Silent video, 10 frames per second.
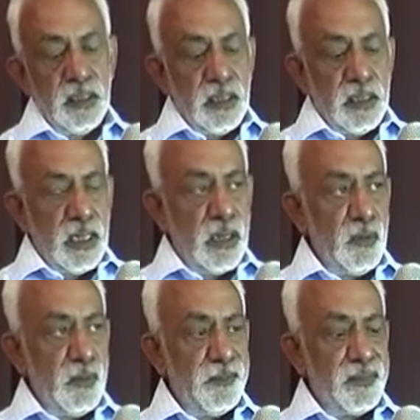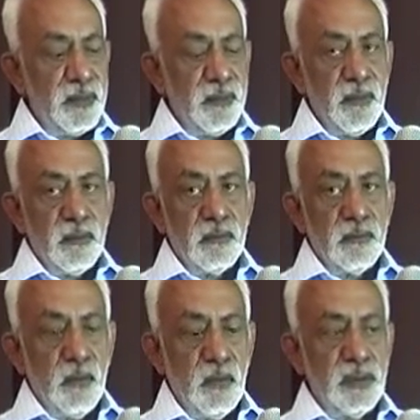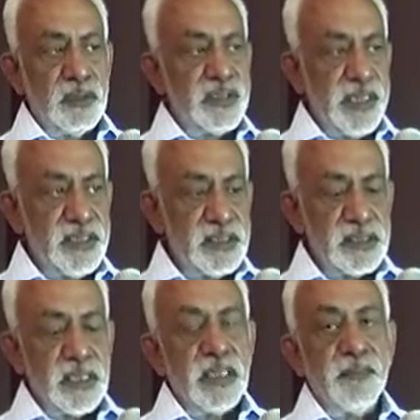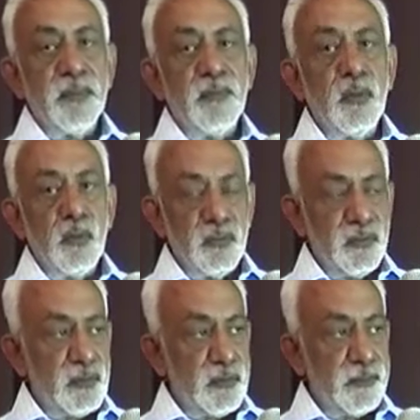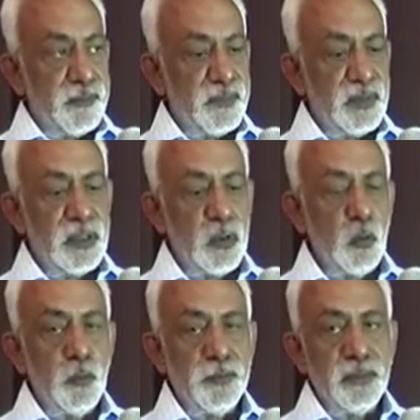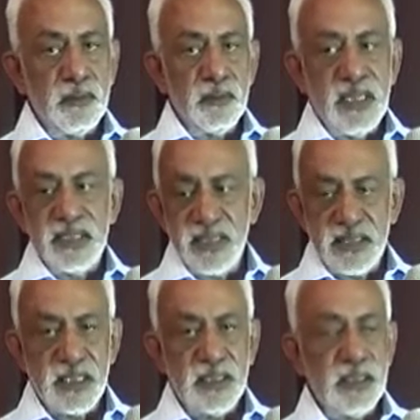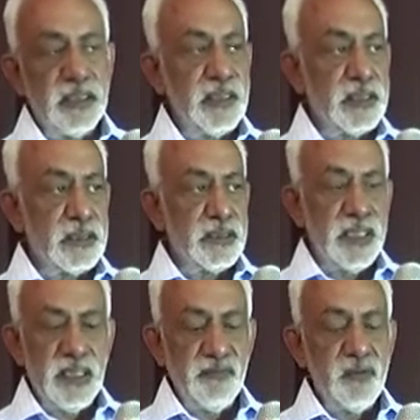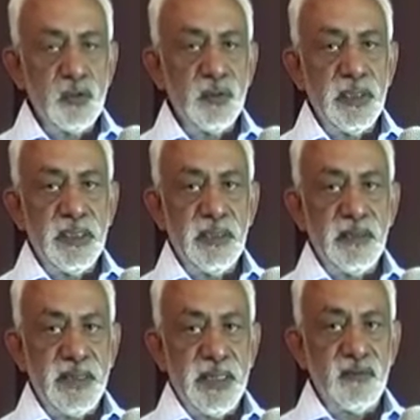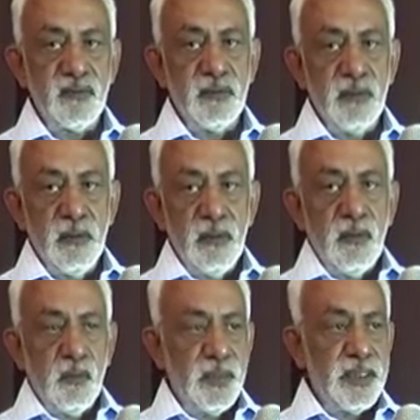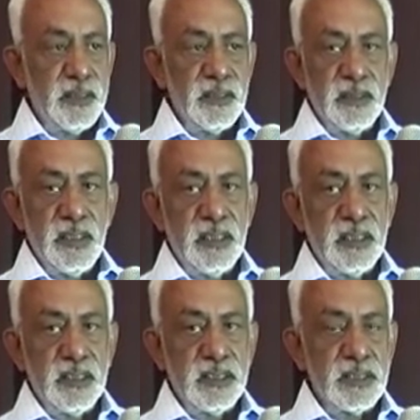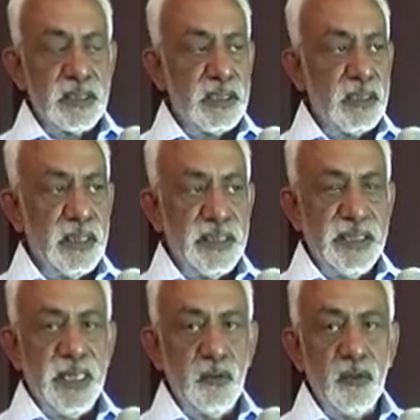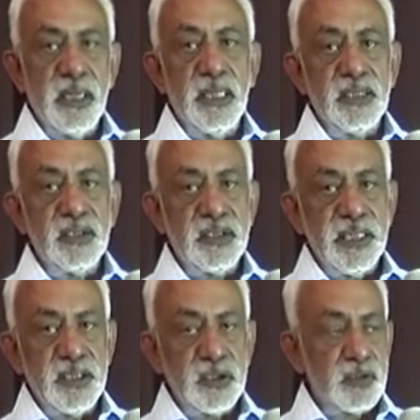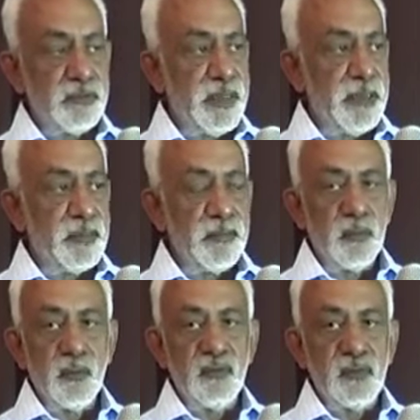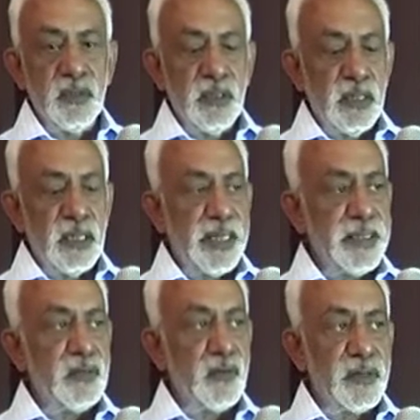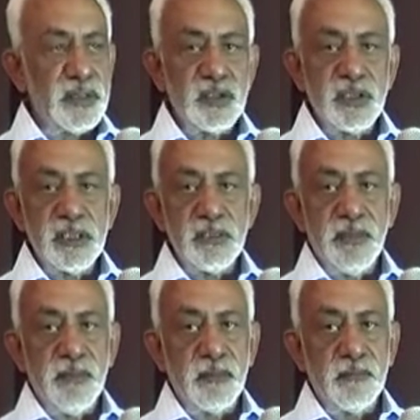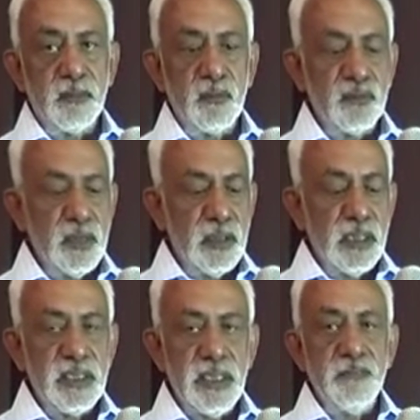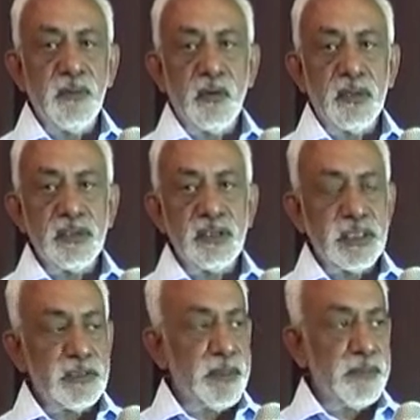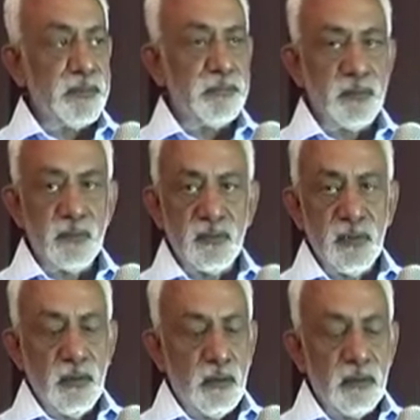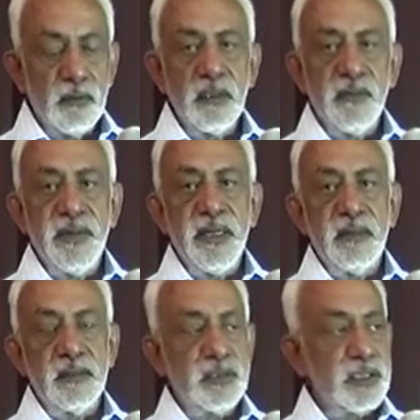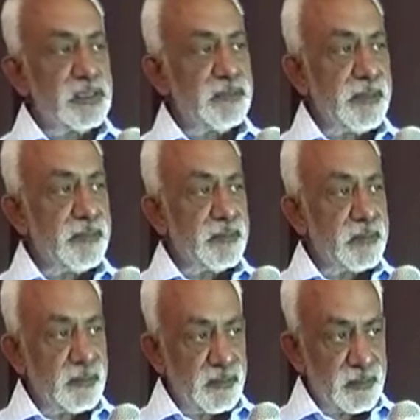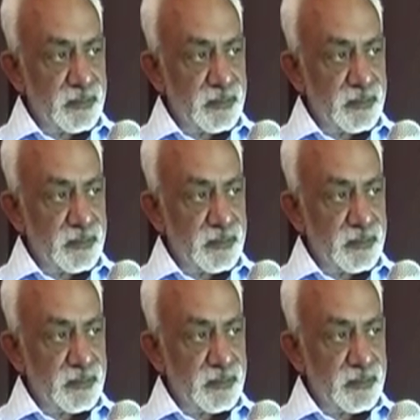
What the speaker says: Now, all the changes that are proposed, the group, as I said earlier, individually rates whether it is a yellow colored change being proposed, a light orange change being proposed, a deep orange change being proposed, or a red change being proposed.